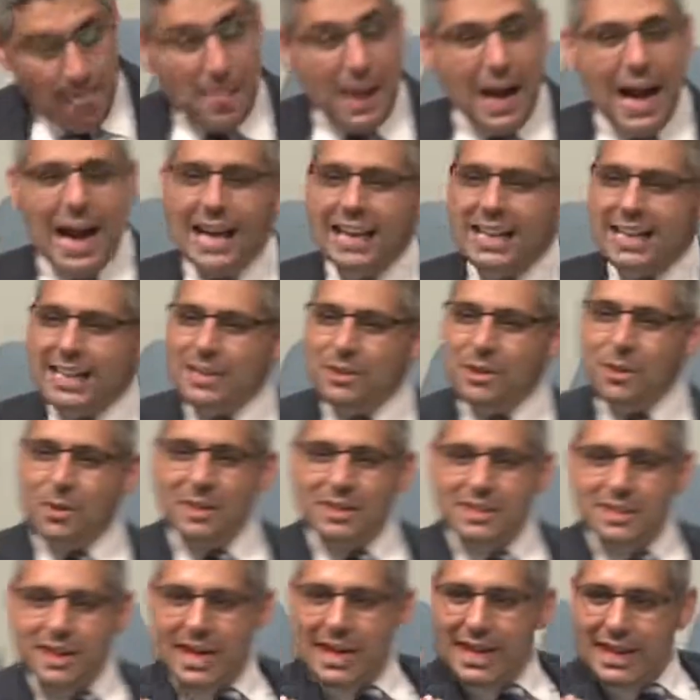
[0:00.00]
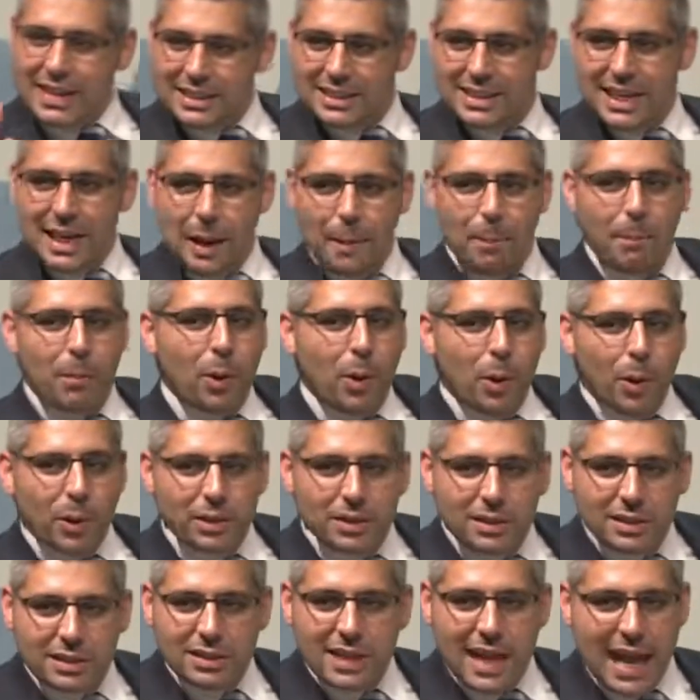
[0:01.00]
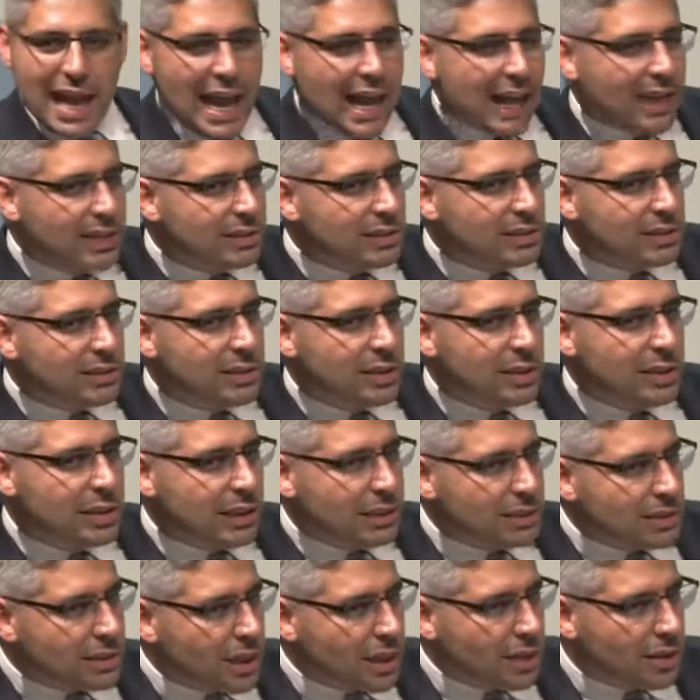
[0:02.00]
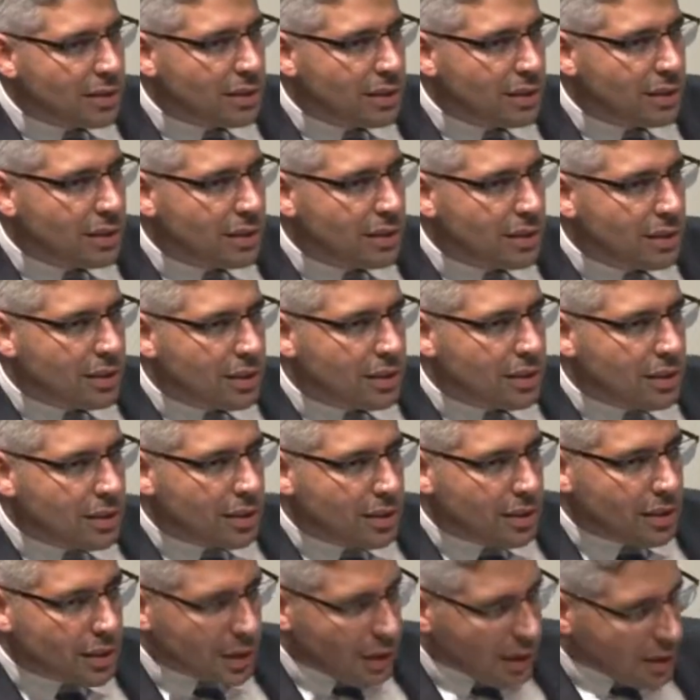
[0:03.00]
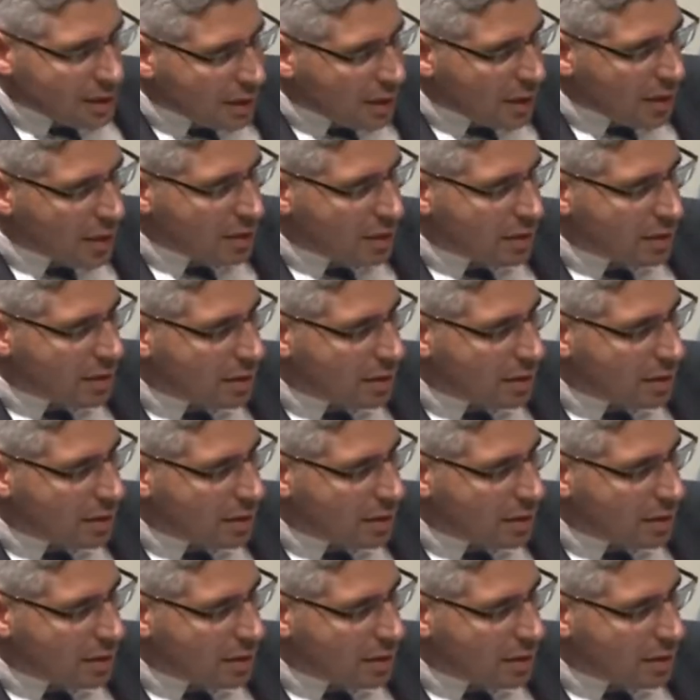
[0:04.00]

And isn't it an important test? Isn't it? Isn't it?